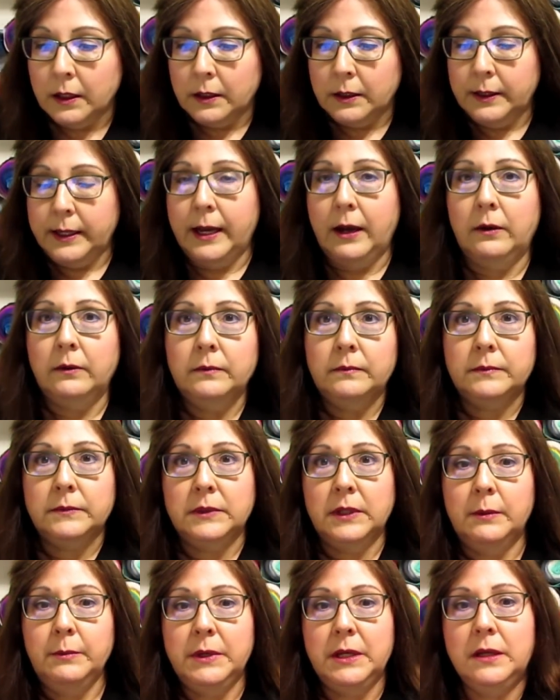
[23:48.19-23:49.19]
Now,
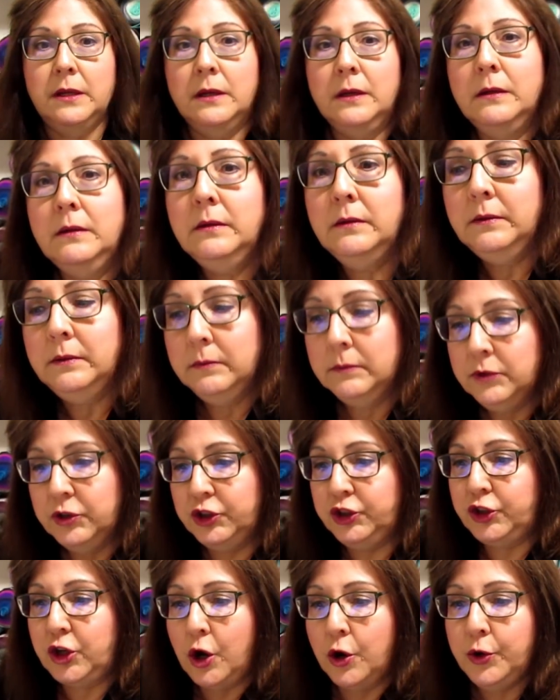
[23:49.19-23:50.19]
let me
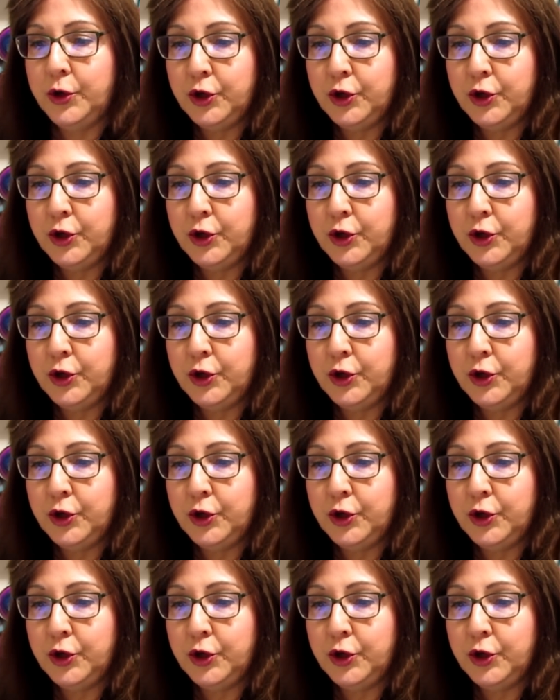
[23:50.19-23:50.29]
show